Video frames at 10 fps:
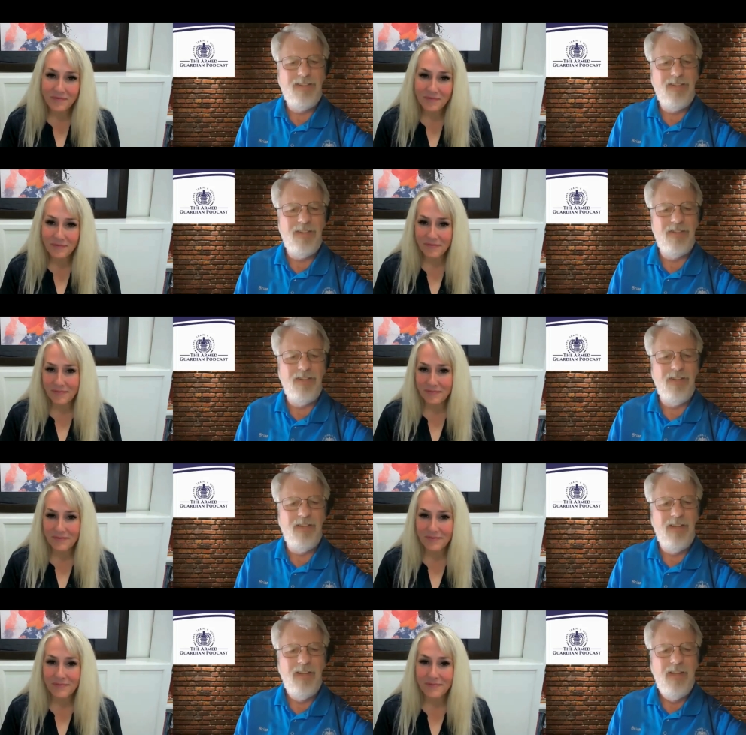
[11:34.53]
Speaker 1: sounds
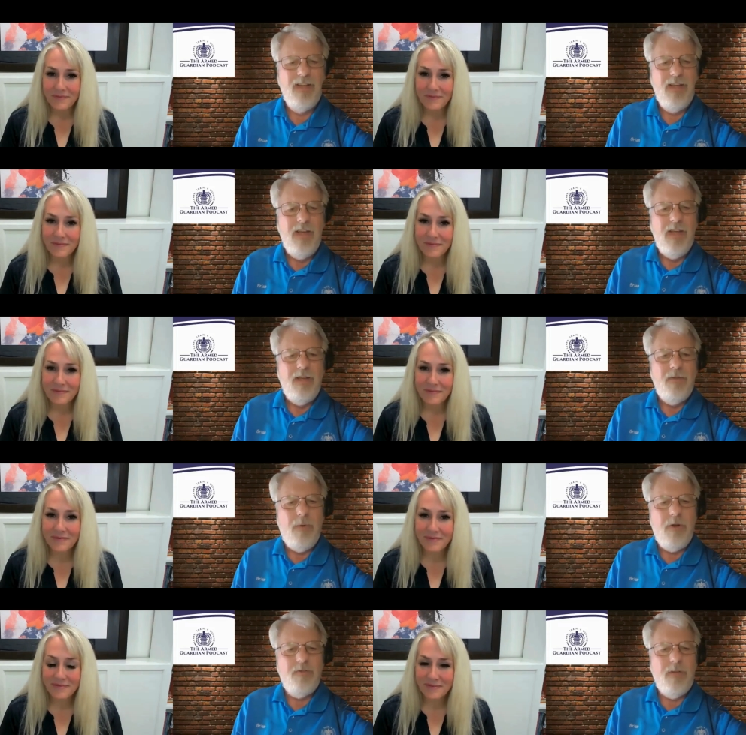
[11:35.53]
good.
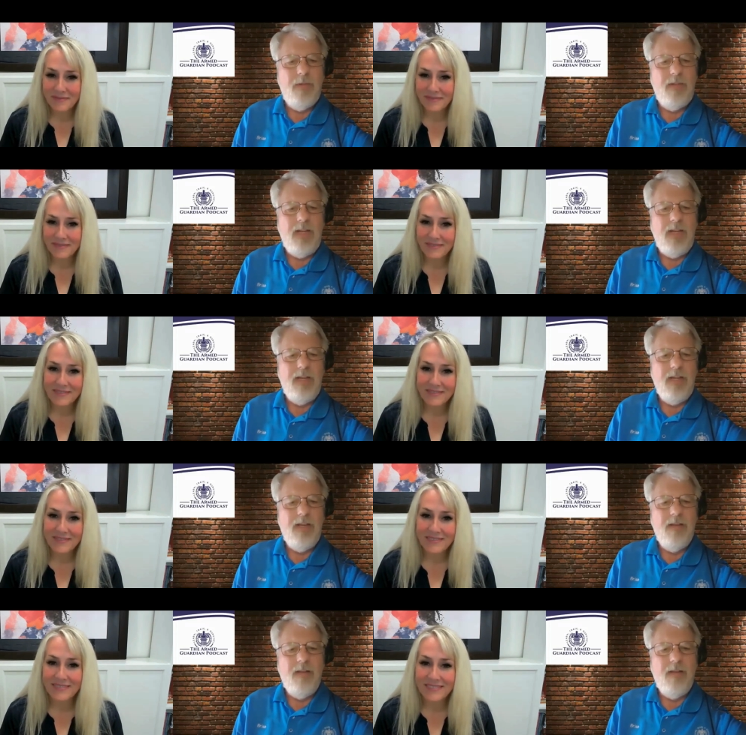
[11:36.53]
What are some of the
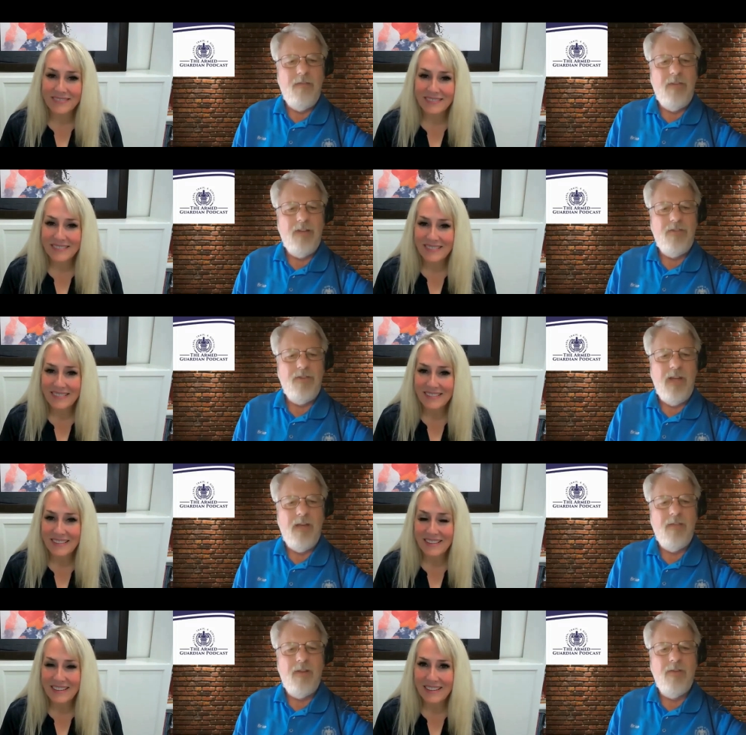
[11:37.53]
uh, events you
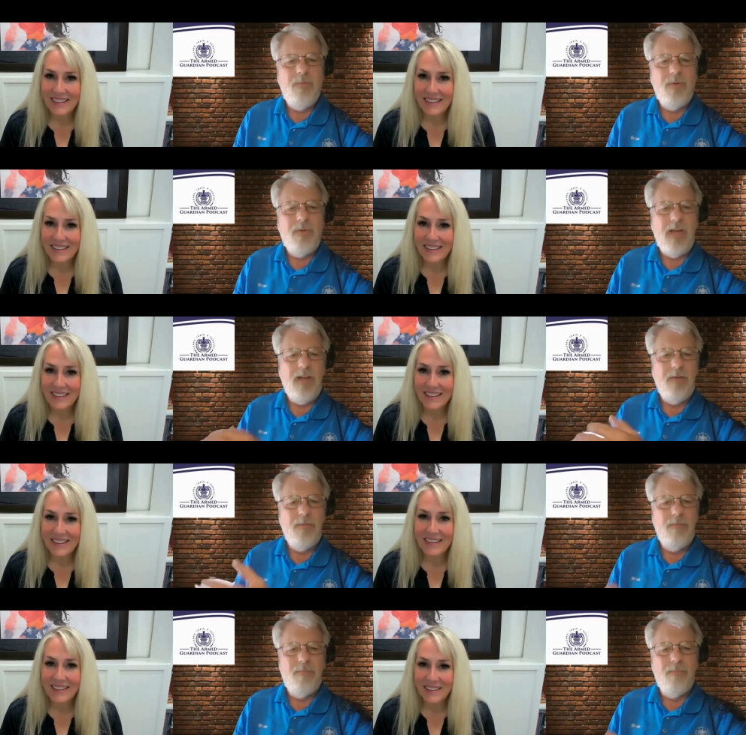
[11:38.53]
have? I know we kind
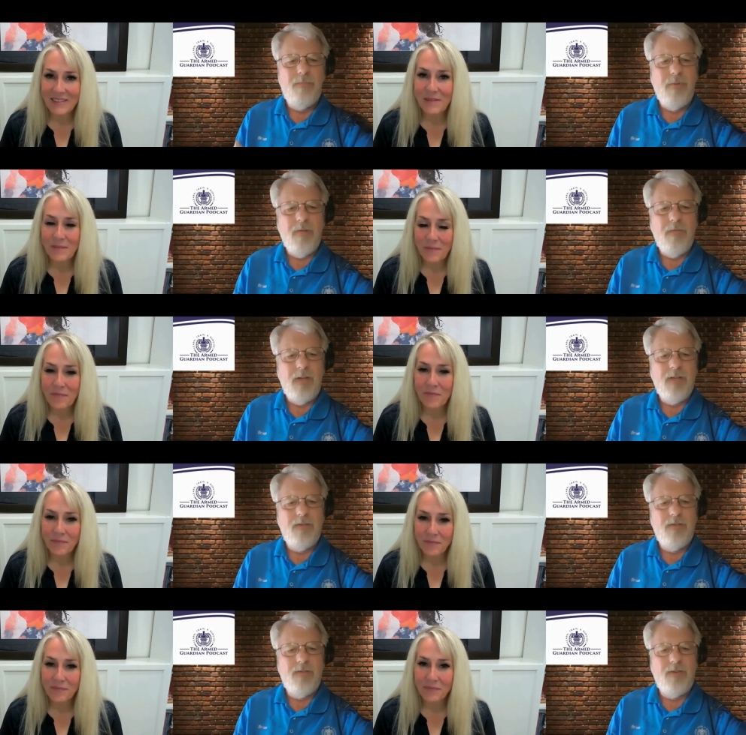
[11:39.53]
of briefly
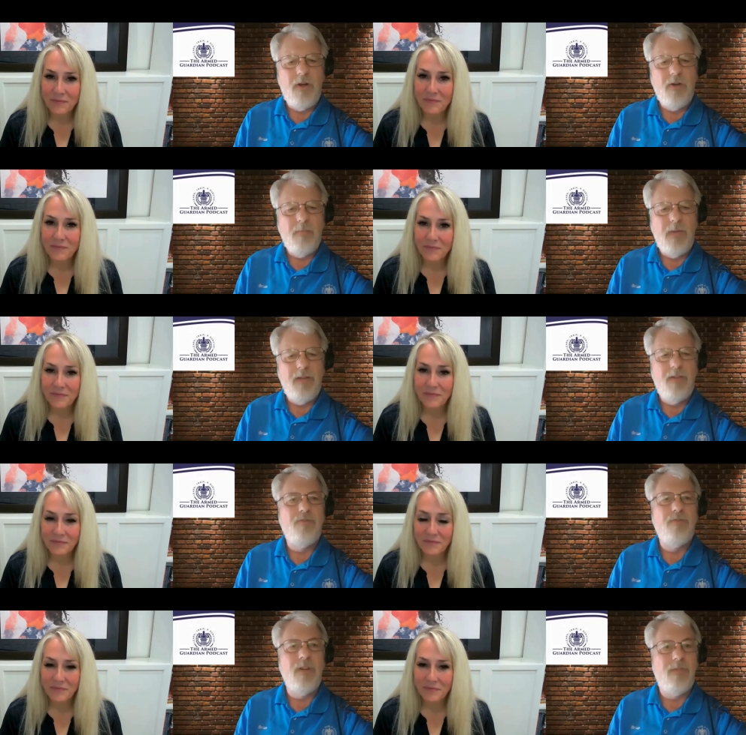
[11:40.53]
talked about the
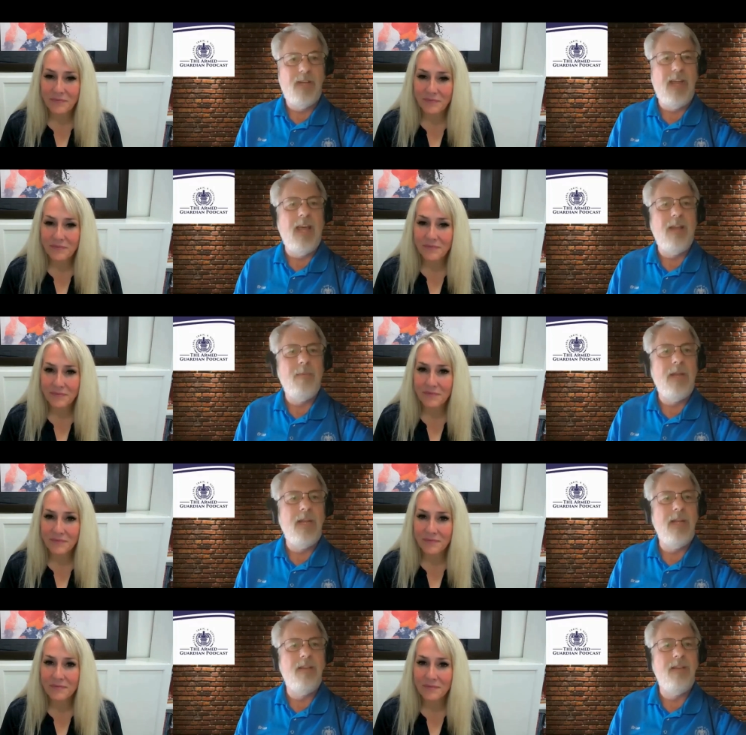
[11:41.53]
Drift
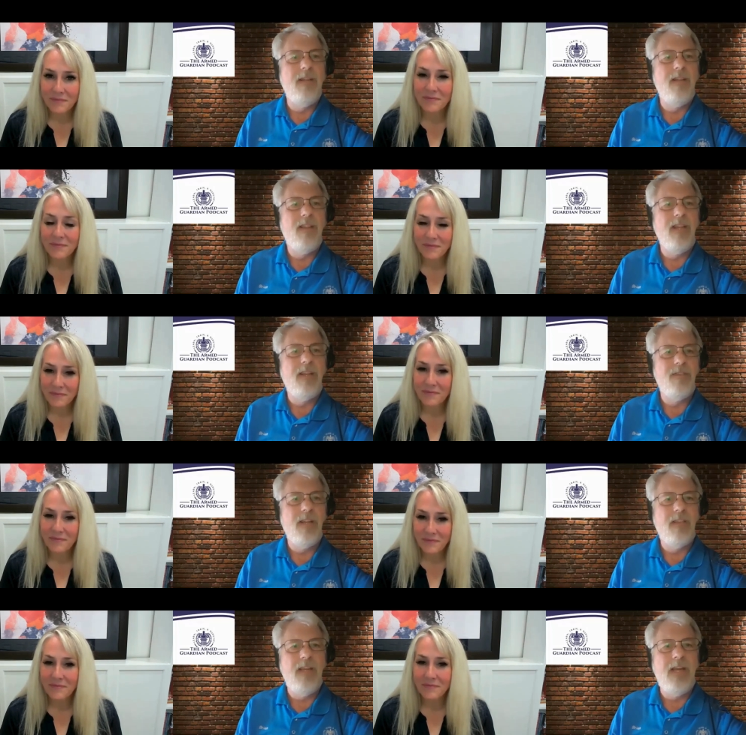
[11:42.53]
Academy and, and things mm-hmm.
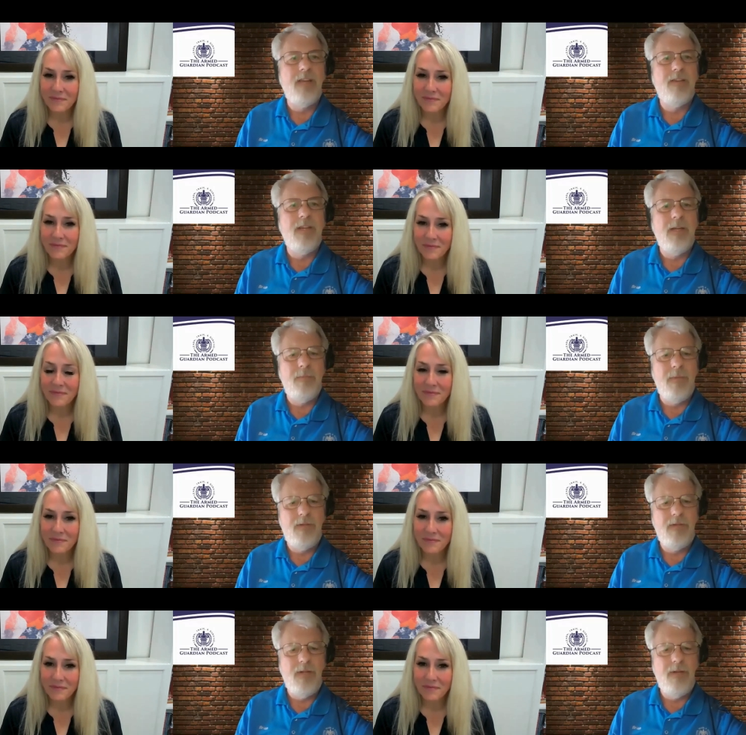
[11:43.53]
like that, uh,
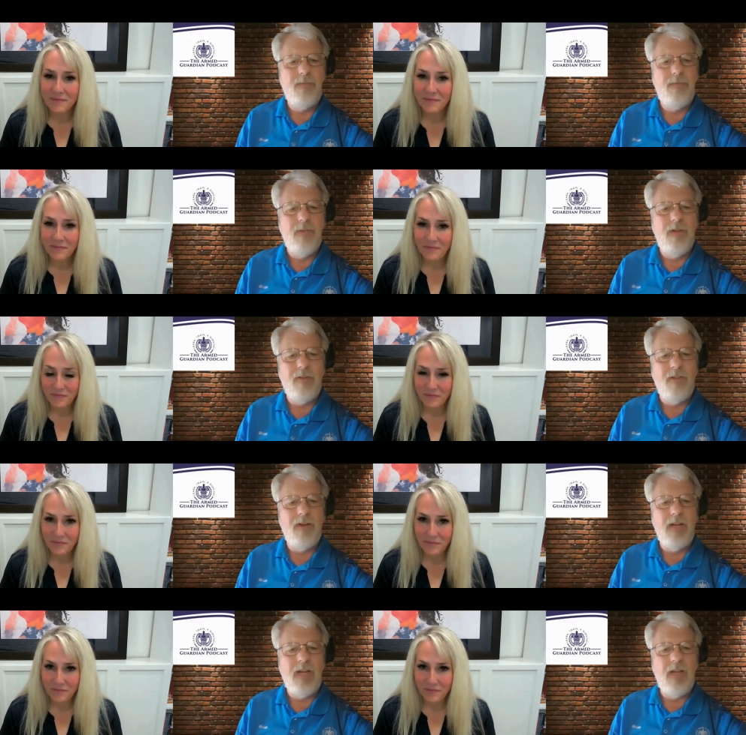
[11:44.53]
but uh, are
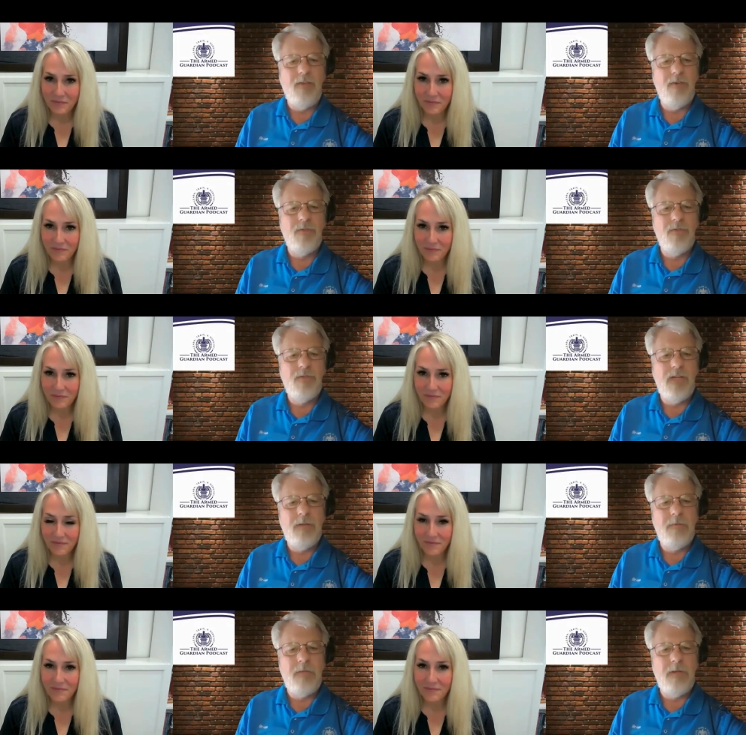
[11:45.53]
there any others
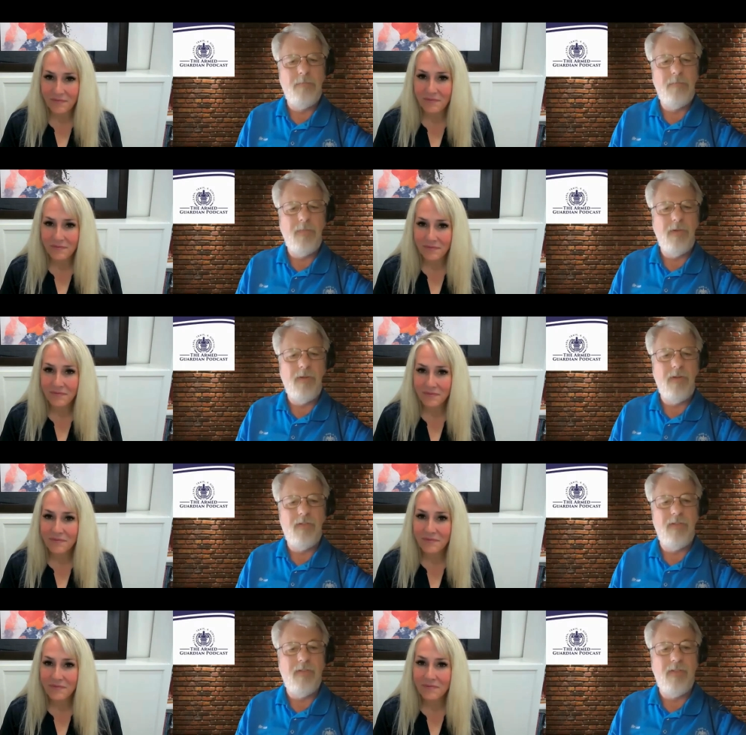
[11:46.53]
uh, uh,
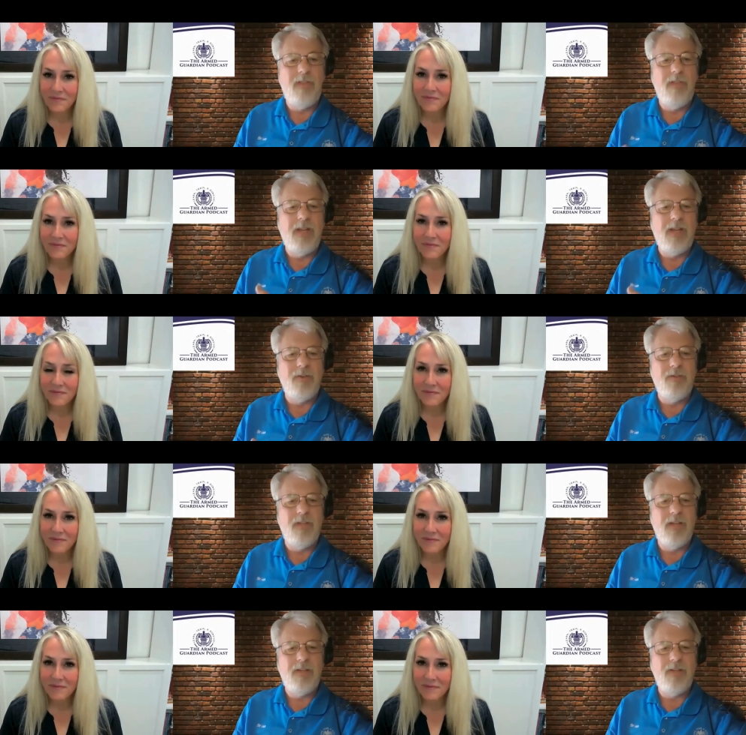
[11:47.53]
that either
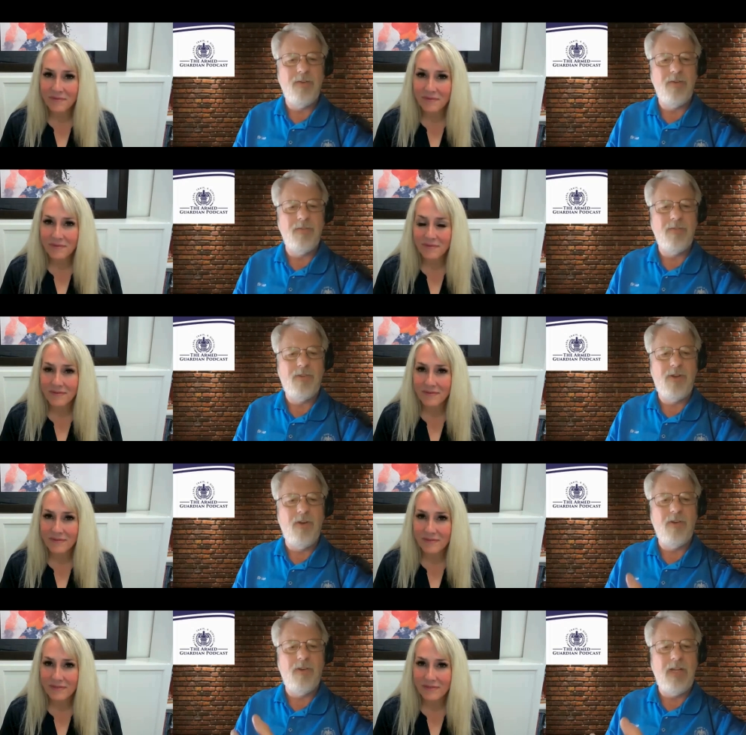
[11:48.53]
that you're
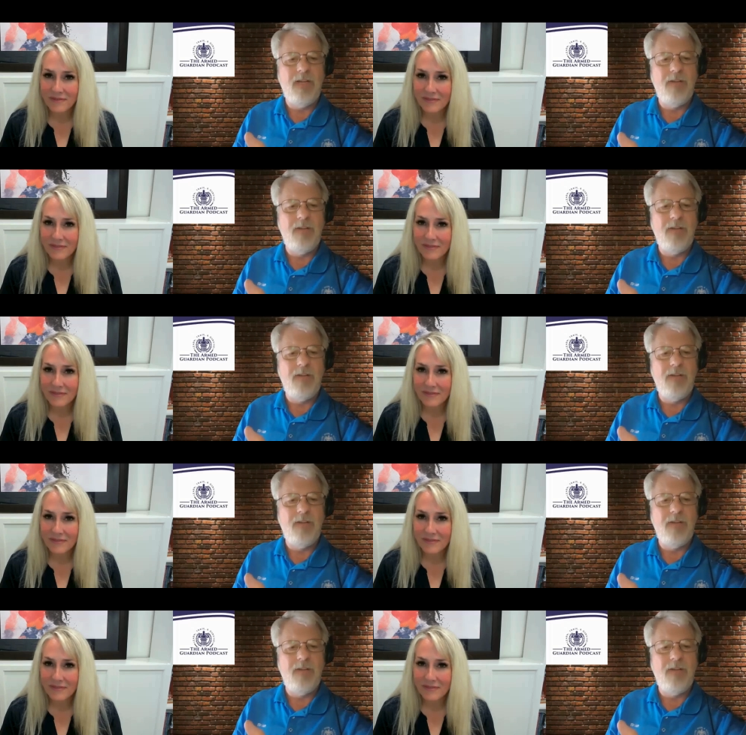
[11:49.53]
currently